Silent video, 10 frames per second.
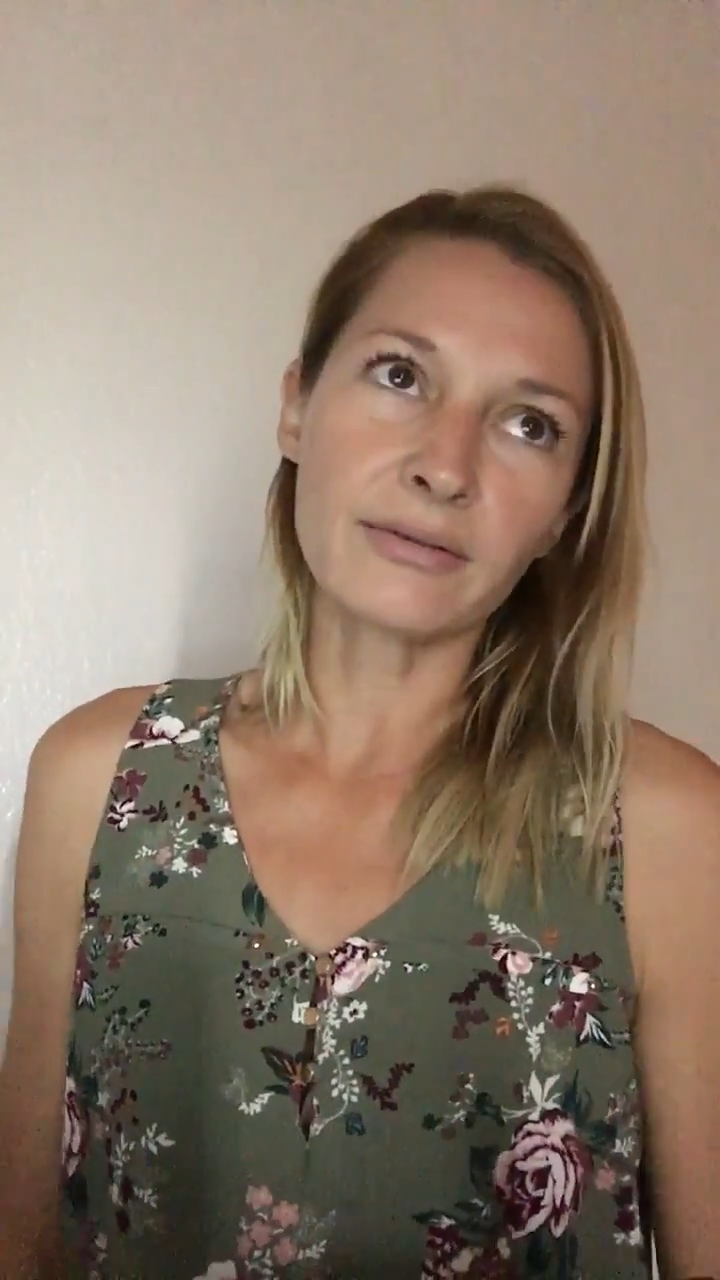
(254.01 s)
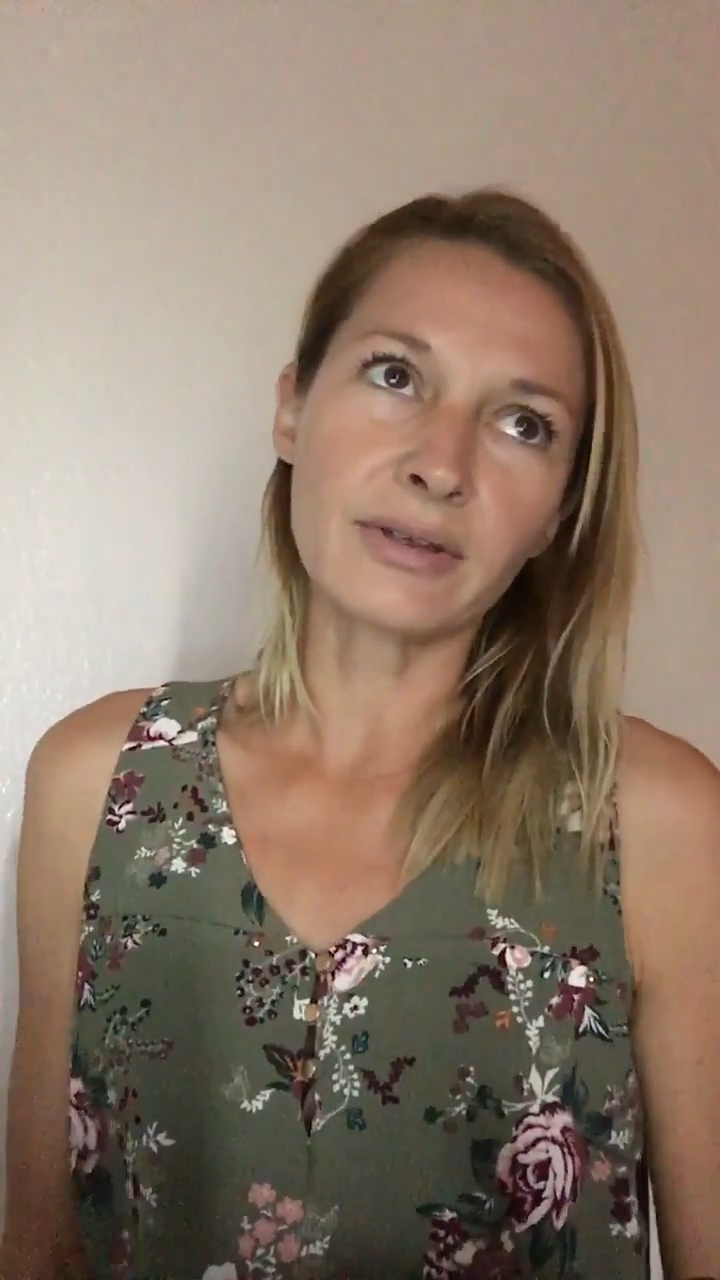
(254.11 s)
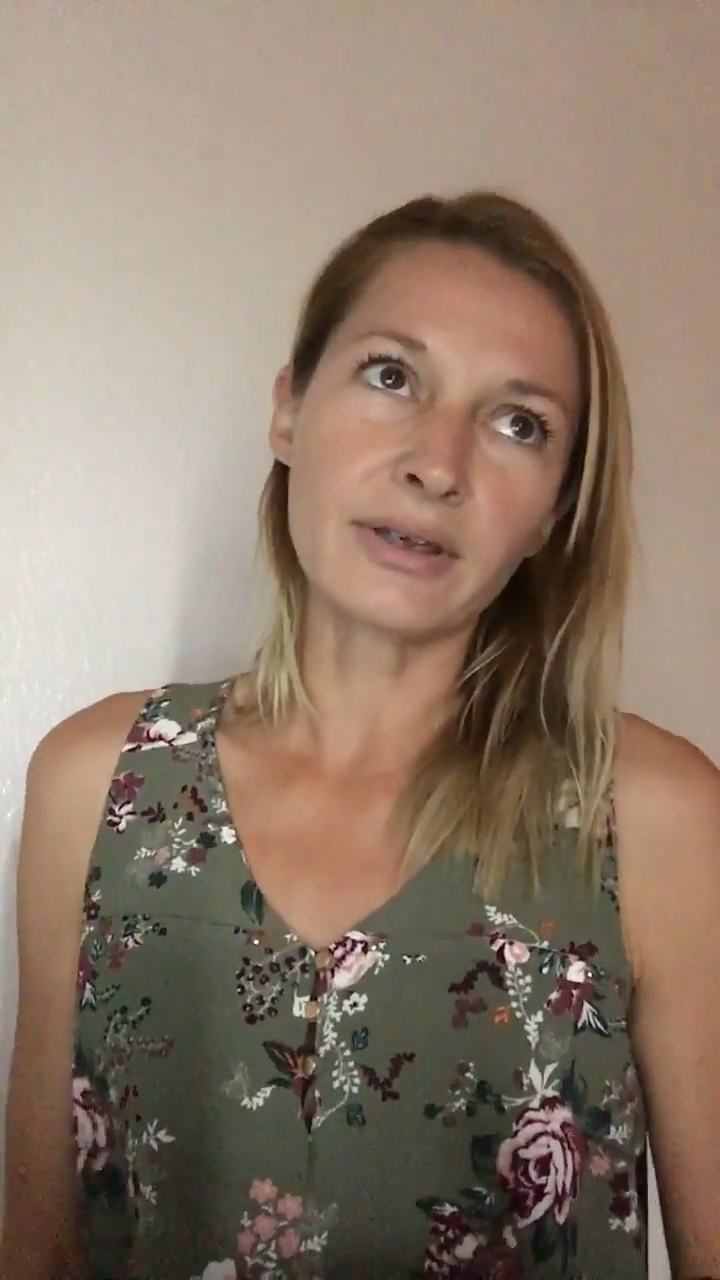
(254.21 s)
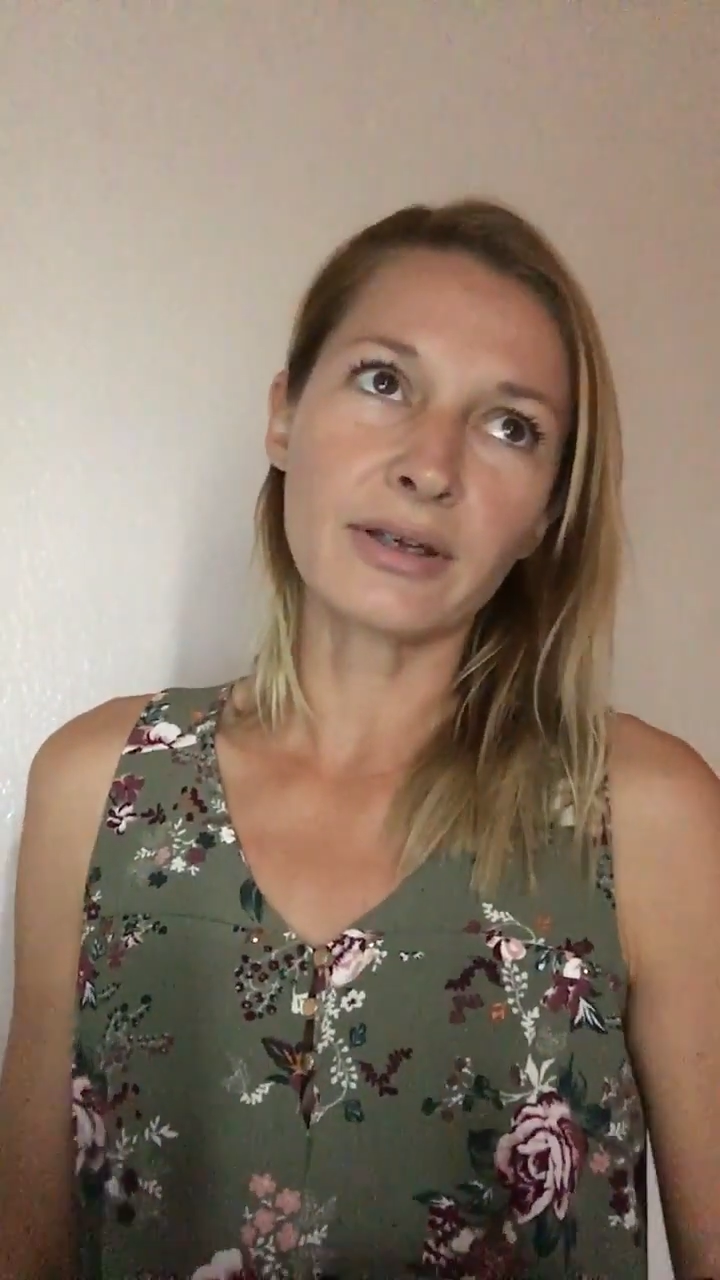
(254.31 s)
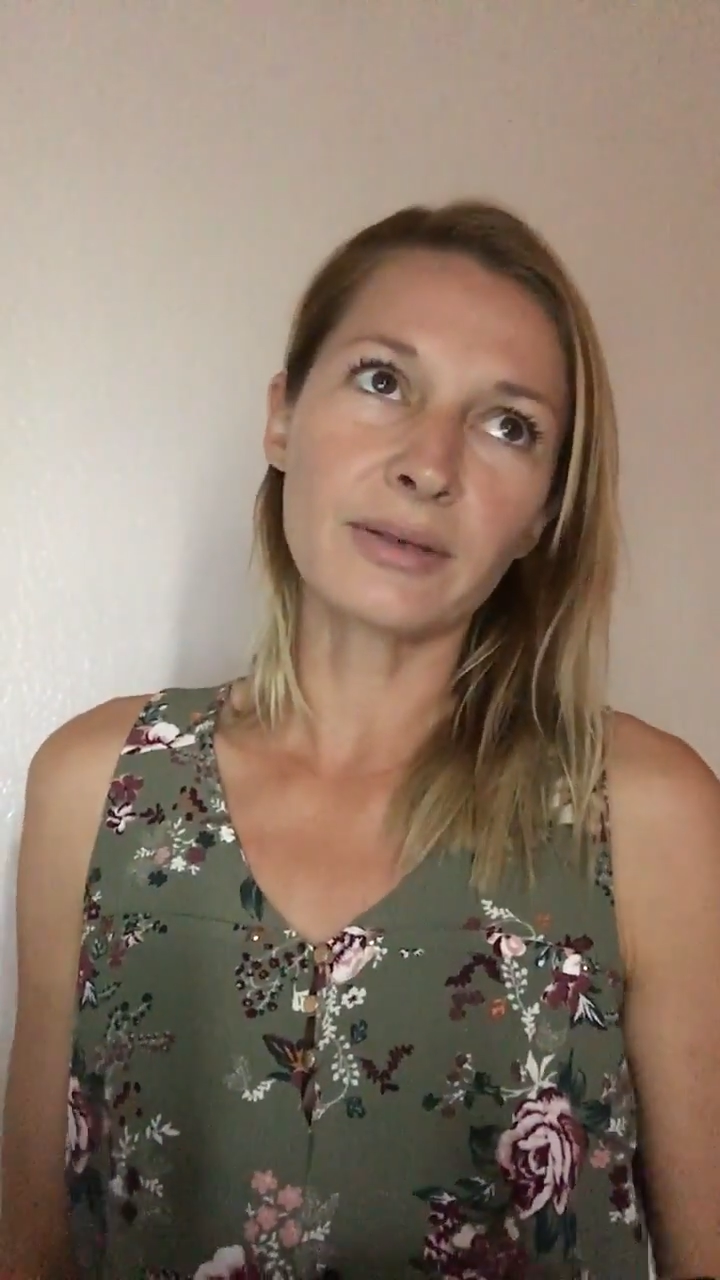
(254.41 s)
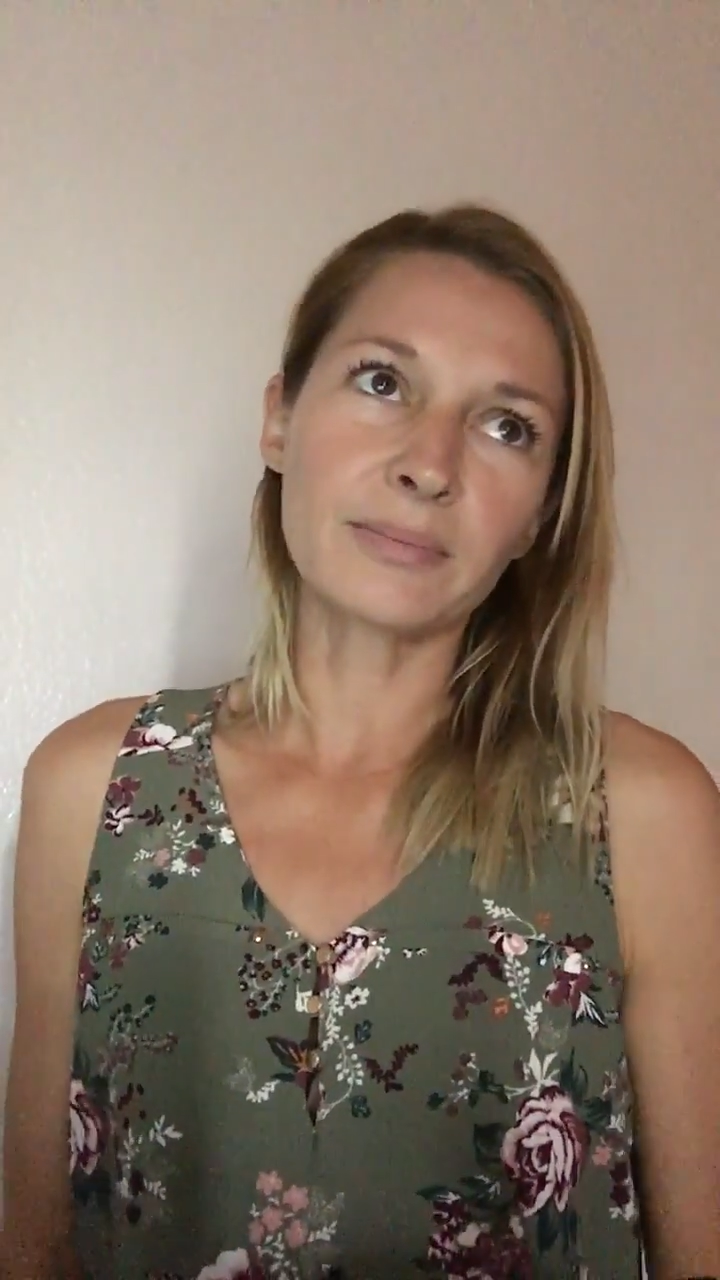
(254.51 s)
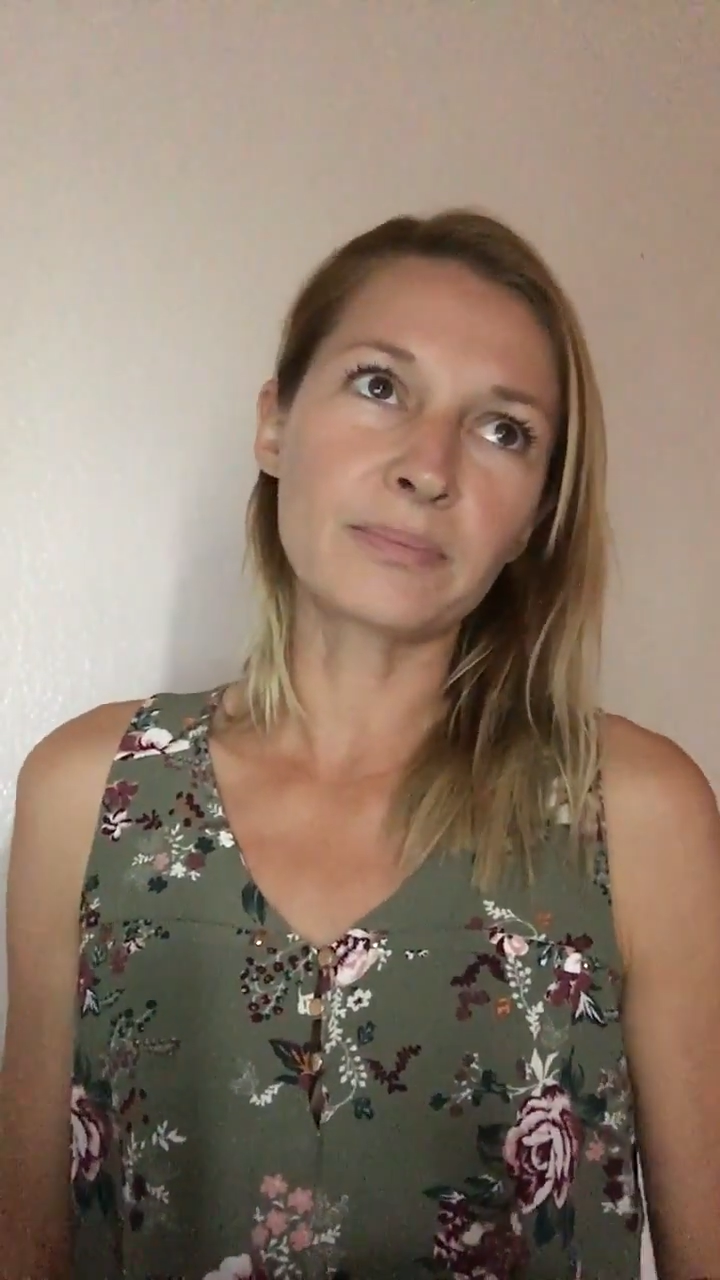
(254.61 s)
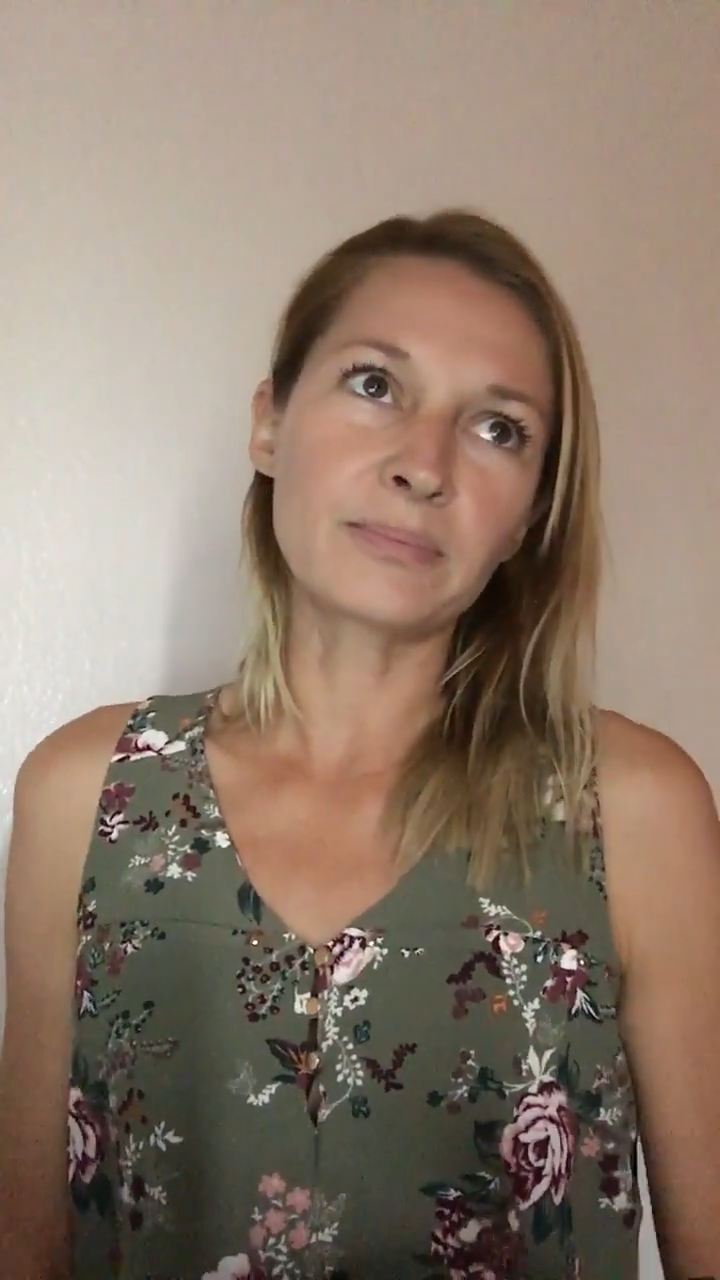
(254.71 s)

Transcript: the,